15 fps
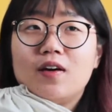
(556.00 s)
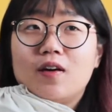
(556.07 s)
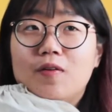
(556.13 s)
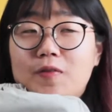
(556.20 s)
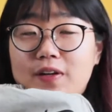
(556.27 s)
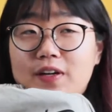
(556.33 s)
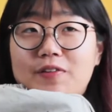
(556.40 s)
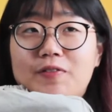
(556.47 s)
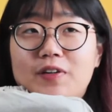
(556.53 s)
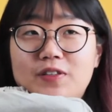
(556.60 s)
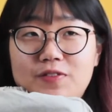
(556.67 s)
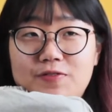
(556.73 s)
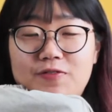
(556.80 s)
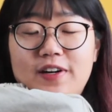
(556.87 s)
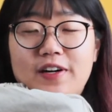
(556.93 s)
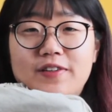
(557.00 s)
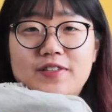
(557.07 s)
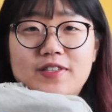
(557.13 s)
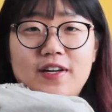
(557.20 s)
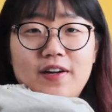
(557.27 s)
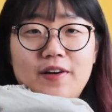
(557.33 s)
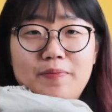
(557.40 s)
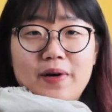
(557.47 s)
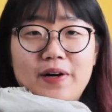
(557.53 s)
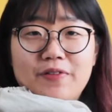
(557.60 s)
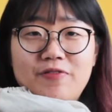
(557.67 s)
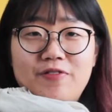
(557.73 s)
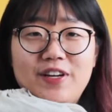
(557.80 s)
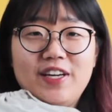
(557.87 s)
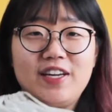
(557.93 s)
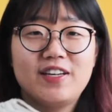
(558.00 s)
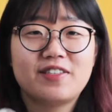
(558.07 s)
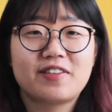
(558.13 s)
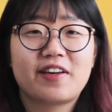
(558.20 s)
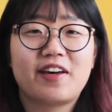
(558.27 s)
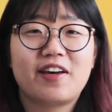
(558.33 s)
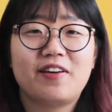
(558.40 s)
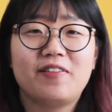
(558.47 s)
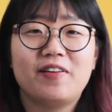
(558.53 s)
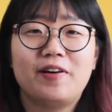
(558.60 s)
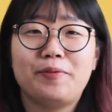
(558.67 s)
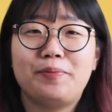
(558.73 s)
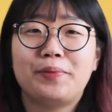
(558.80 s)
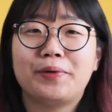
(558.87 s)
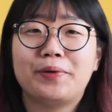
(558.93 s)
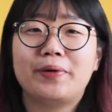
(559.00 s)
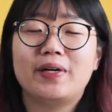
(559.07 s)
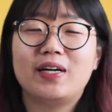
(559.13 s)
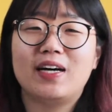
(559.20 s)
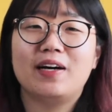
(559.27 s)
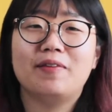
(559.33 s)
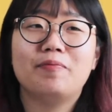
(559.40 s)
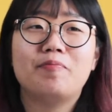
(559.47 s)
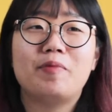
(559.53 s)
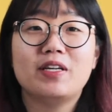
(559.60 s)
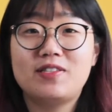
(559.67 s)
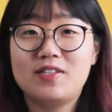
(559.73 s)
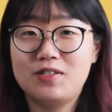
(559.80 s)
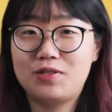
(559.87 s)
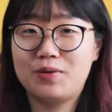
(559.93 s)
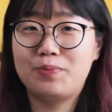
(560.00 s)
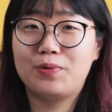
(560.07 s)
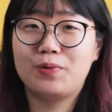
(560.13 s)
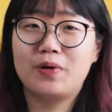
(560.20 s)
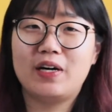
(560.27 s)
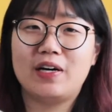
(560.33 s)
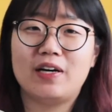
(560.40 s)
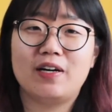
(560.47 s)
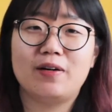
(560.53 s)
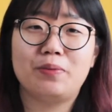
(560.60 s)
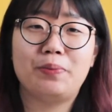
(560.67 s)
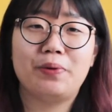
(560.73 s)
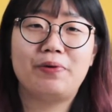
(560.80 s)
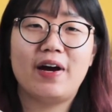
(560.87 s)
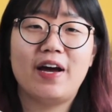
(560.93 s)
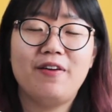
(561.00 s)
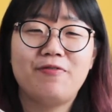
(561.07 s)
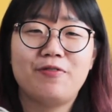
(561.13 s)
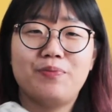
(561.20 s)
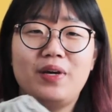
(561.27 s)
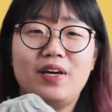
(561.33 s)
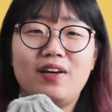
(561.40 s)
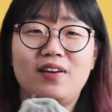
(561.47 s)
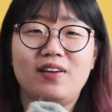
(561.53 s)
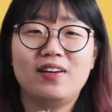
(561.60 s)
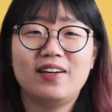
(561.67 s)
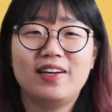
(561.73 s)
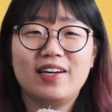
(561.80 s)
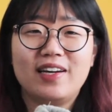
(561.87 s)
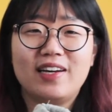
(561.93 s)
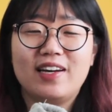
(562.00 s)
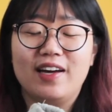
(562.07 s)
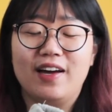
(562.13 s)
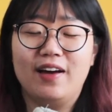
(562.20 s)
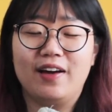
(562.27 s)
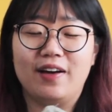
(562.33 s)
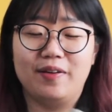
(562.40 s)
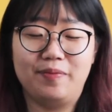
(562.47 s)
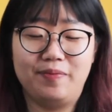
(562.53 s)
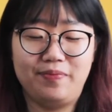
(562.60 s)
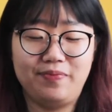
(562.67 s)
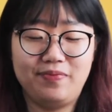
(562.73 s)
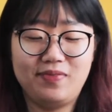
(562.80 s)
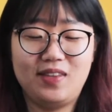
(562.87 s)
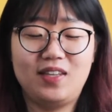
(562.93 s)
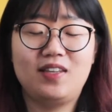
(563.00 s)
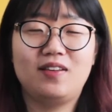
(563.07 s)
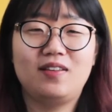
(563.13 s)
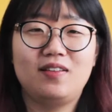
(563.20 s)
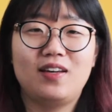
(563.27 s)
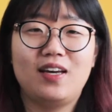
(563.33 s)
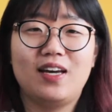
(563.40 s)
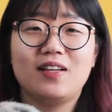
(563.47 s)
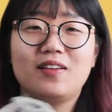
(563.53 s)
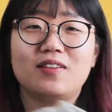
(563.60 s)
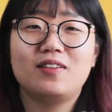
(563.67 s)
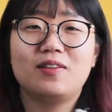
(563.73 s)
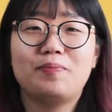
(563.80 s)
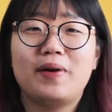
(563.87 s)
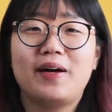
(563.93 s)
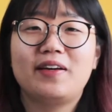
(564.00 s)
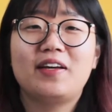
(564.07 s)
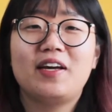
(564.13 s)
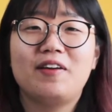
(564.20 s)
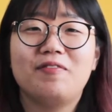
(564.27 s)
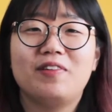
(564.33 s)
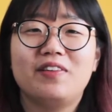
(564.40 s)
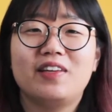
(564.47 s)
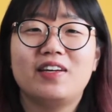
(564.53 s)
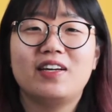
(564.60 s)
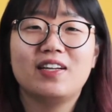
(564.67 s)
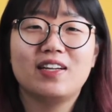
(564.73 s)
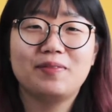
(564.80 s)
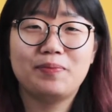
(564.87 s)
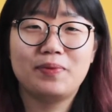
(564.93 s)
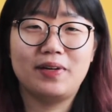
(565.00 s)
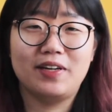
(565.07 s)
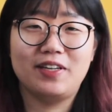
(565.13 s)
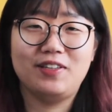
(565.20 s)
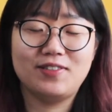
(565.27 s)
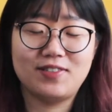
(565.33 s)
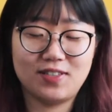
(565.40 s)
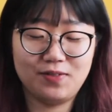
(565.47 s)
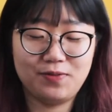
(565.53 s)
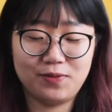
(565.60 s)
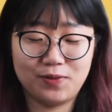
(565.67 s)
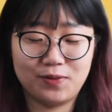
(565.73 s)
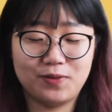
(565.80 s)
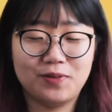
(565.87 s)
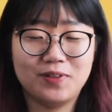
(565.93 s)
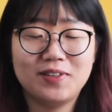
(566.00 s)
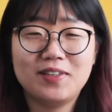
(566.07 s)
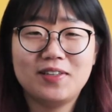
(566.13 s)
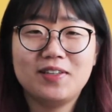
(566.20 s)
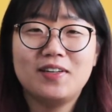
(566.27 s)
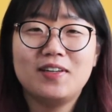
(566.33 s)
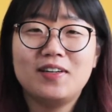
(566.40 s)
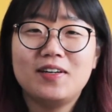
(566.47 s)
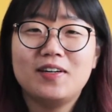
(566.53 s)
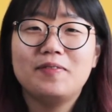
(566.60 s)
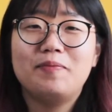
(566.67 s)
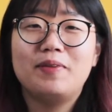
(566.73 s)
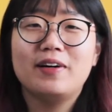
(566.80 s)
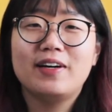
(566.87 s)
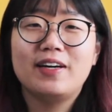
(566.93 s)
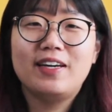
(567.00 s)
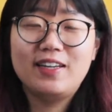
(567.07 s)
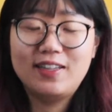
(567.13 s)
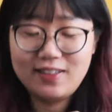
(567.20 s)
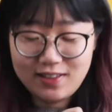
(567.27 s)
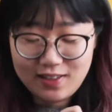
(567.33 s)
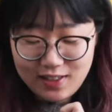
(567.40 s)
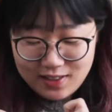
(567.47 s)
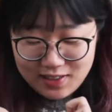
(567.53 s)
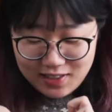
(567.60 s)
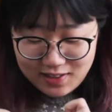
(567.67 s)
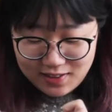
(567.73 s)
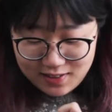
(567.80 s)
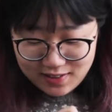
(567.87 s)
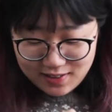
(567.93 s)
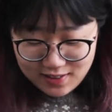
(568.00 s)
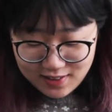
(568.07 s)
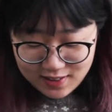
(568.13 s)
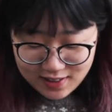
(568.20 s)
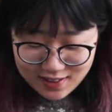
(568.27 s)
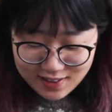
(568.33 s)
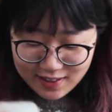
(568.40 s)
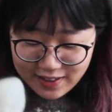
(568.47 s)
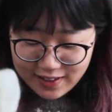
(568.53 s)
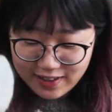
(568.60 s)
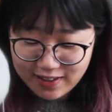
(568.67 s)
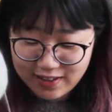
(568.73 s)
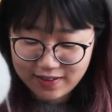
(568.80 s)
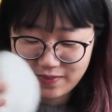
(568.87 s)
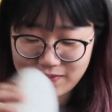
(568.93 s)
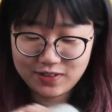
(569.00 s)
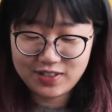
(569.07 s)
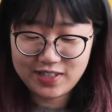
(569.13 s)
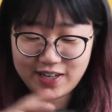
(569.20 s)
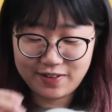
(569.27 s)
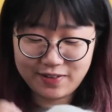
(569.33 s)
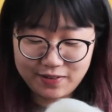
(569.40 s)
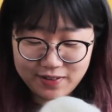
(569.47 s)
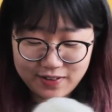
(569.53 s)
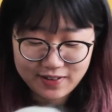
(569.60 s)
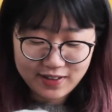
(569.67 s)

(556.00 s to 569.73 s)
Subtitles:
when I went to France, like about 3 years ago. I bought, my sister bought a beret for me, and the bag came with it, but I use it for my knitting. So